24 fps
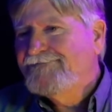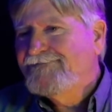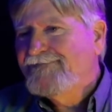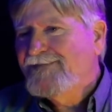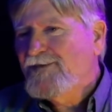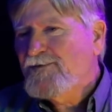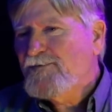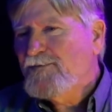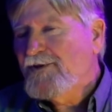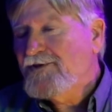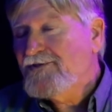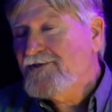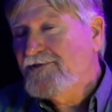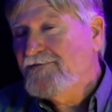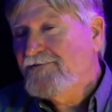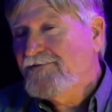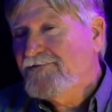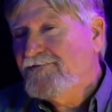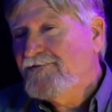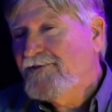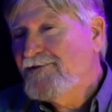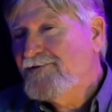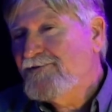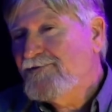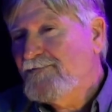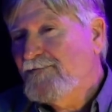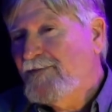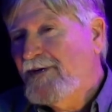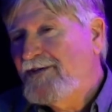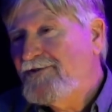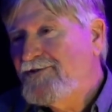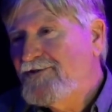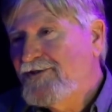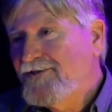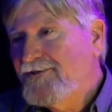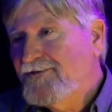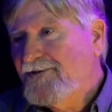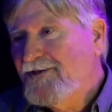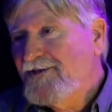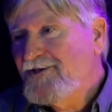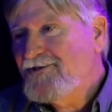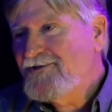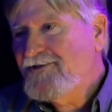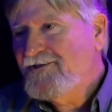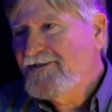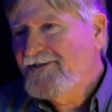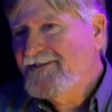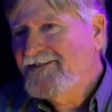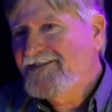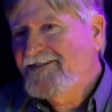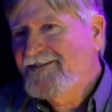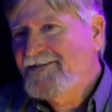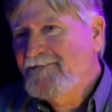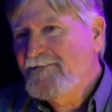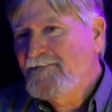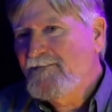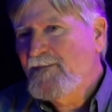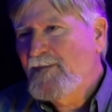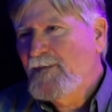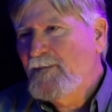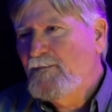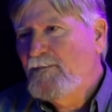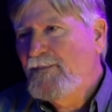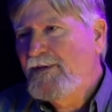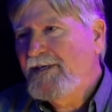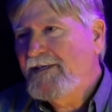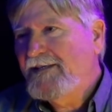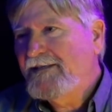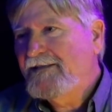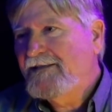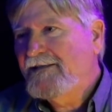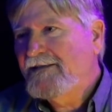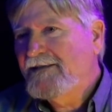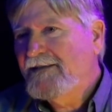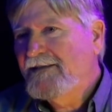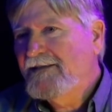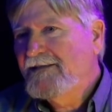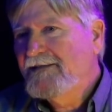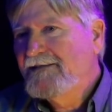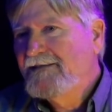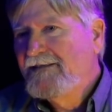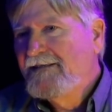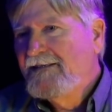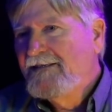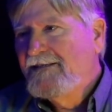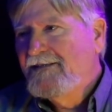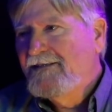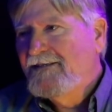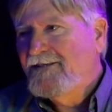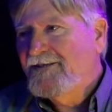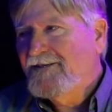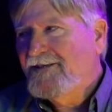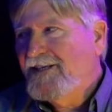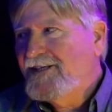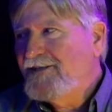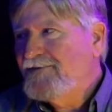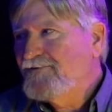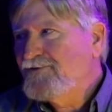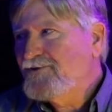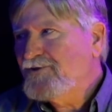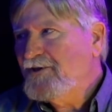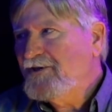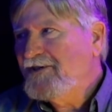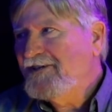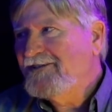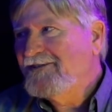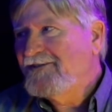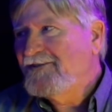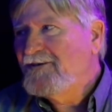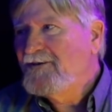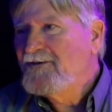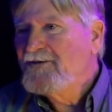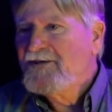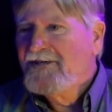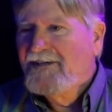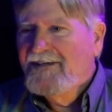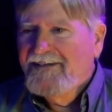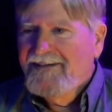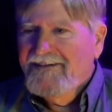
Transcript: especially for folks of my generation, being a native son and all,